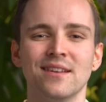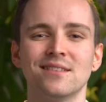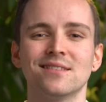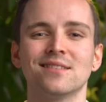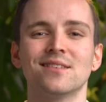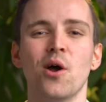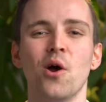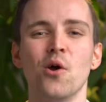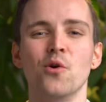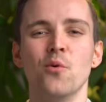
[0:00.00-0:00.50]

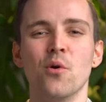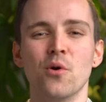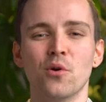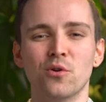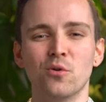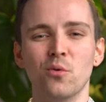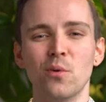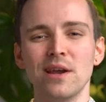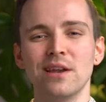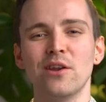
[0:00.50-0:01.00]
So,
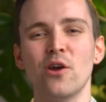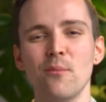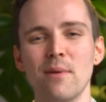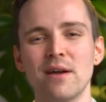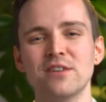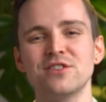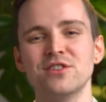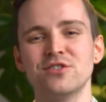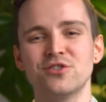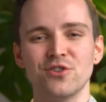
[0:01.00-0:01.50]

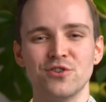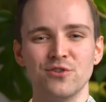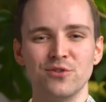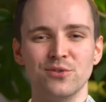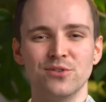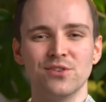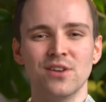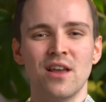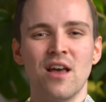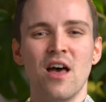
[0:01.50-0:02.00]
GuidoMaggi
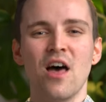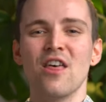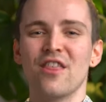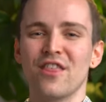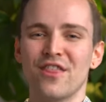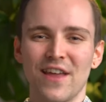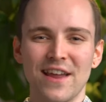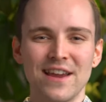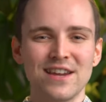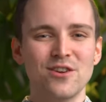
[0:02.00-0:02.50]
Shoes,
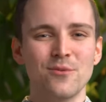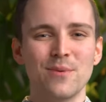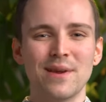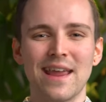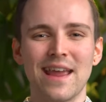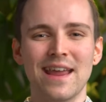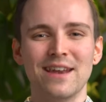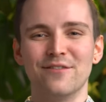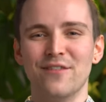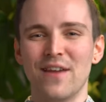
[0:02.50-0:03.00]
thank you
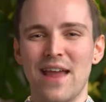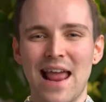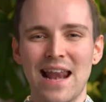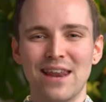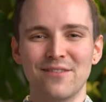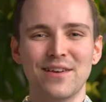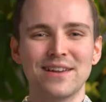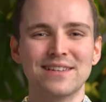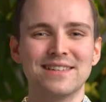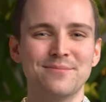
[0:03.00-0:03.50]
again for
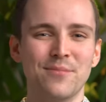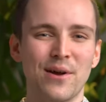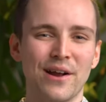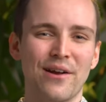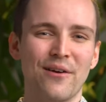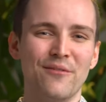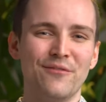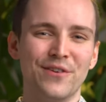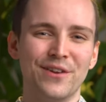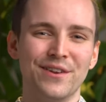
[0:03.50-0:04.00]
elevating my
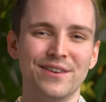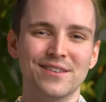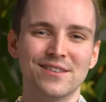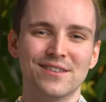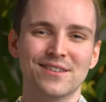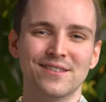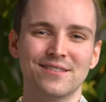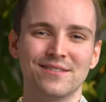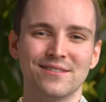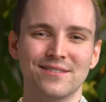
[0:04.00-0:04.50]

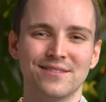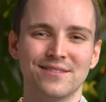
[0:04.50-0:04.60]
confidence.